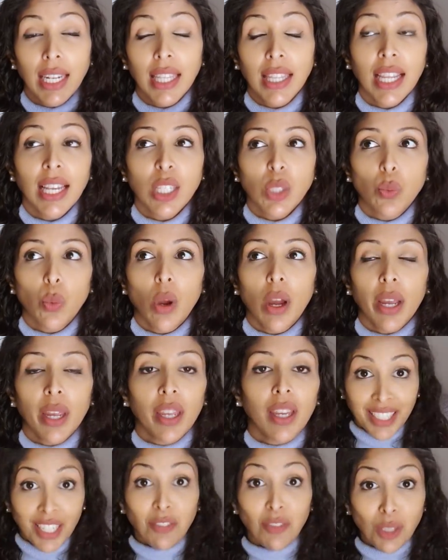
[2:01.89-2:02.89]
And that's why
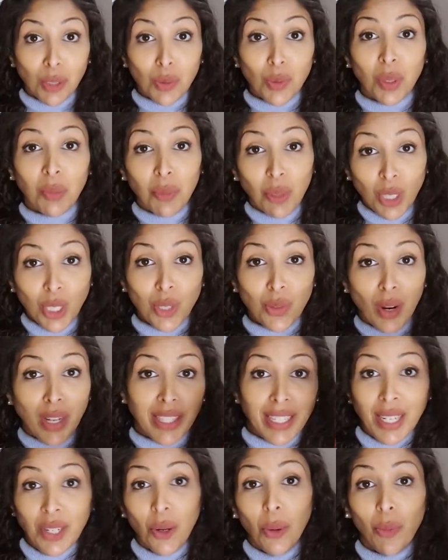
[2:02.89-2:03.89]
the difference between
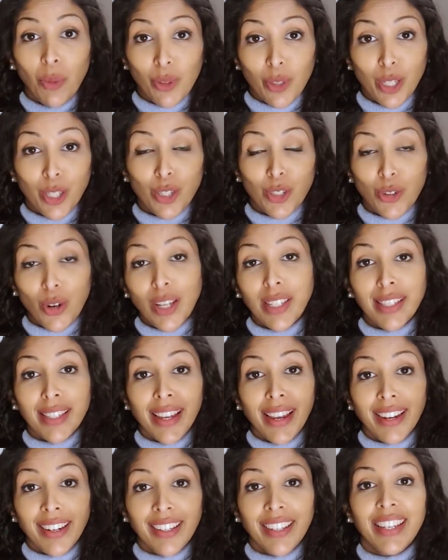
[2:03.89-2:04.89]
moisturizing and not
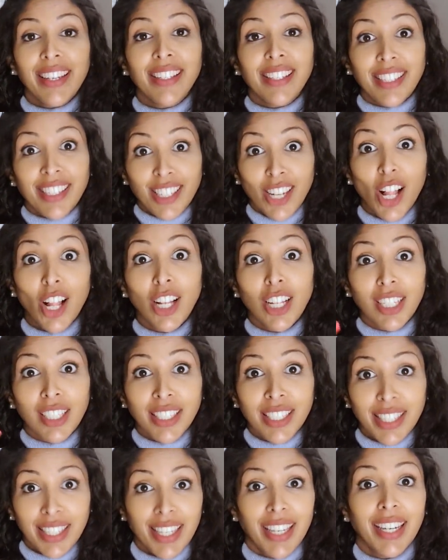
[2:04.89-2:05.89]
moisturizing is dull
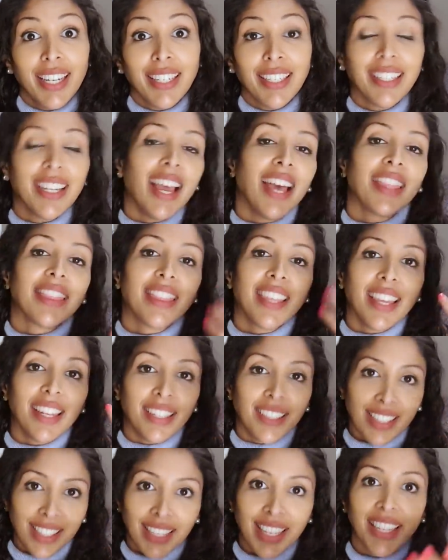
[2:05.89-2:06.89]
skin and
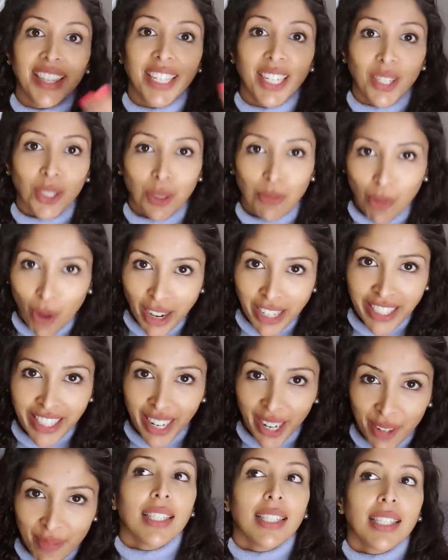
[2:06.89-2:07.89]
then skin that looks
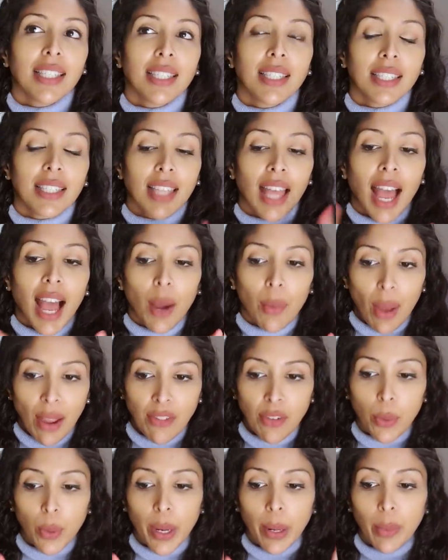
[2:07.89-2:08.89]
brighter.
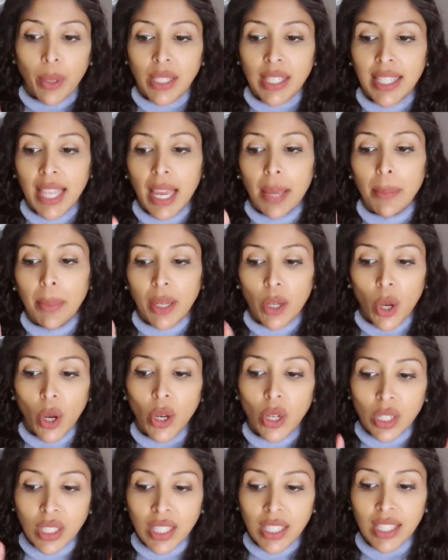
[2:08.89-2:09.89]
However, what I would say,
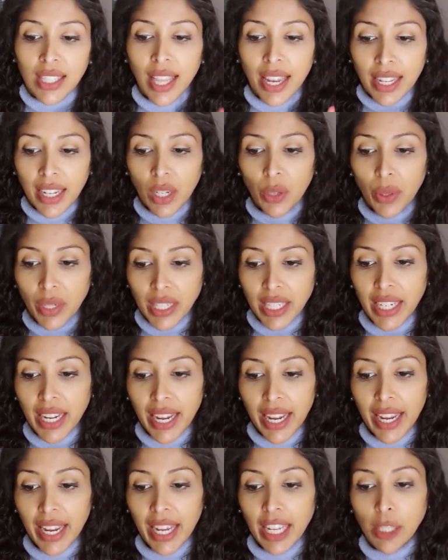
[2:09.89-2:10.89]
because the second ingredient
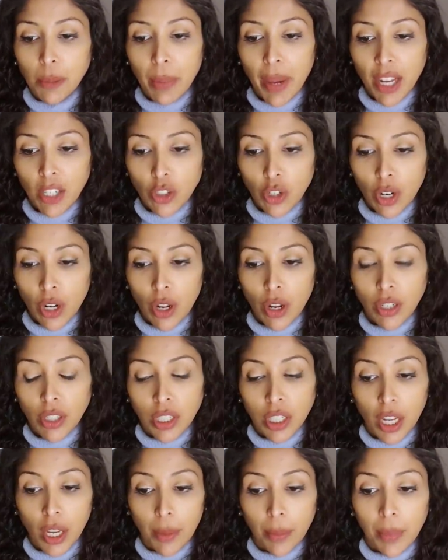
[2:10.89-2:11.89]
here is
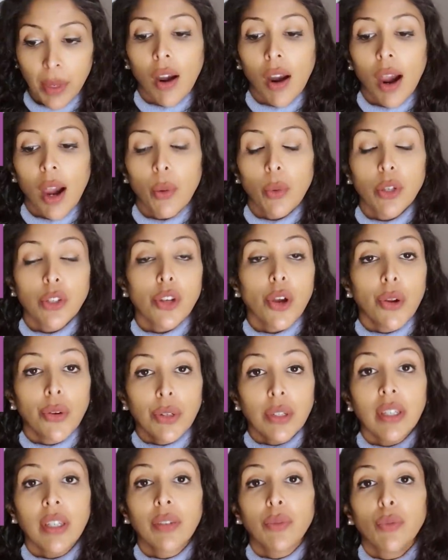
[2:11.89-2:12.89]
petrolatum, I would
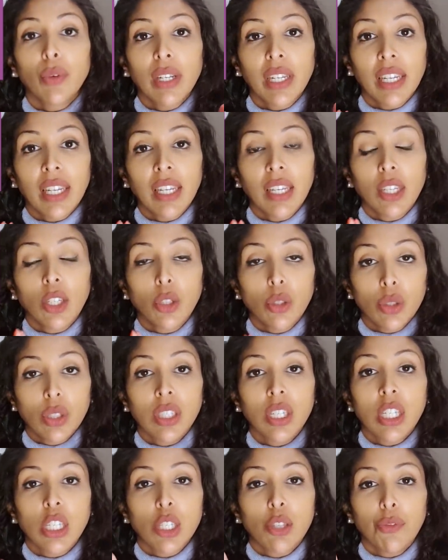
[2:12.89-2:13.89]
only really use
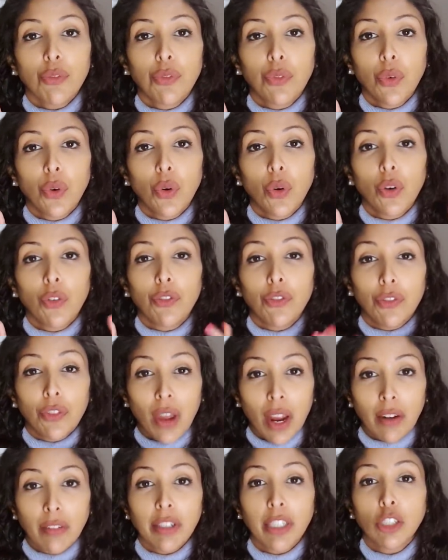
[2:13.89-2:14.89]
this for
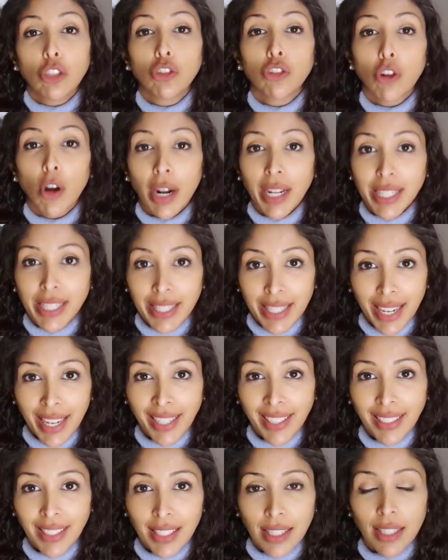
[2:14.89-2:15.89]
very dry
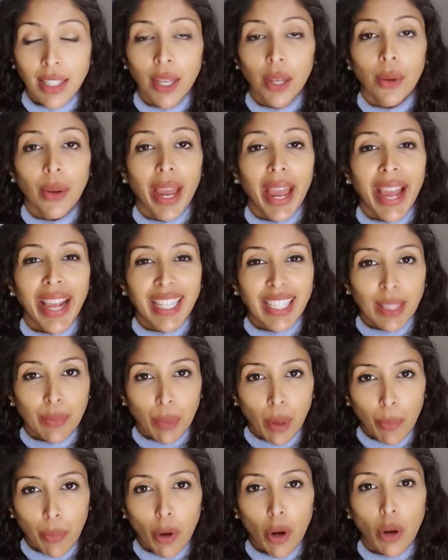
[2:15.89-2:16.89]
skin. So
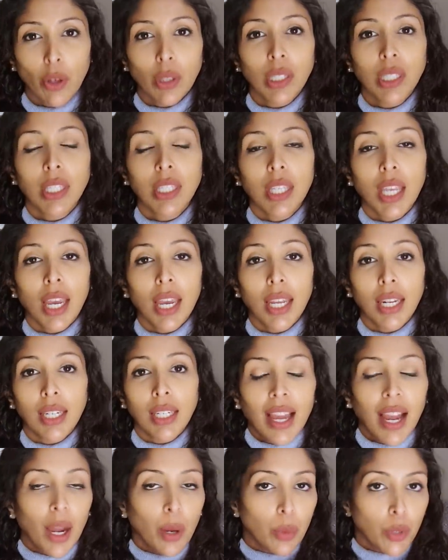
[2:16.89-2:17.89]
eczema prone skin,
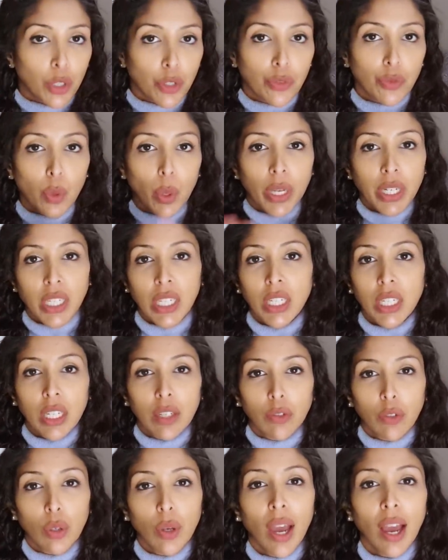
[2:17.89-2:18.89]
I would avoid it
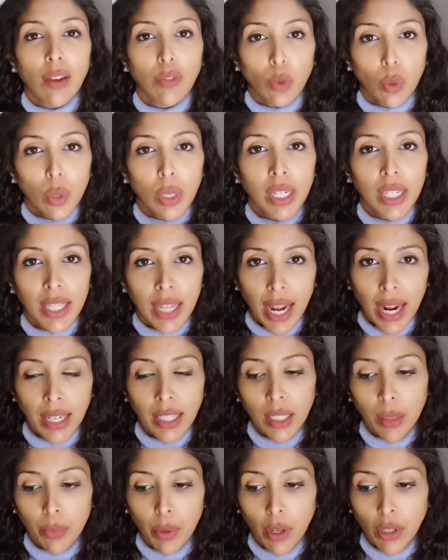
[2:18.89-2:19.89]
if you have oily
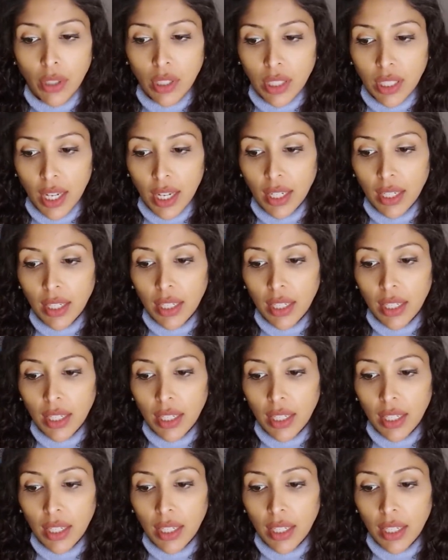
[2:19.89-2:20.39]
acne prone skin.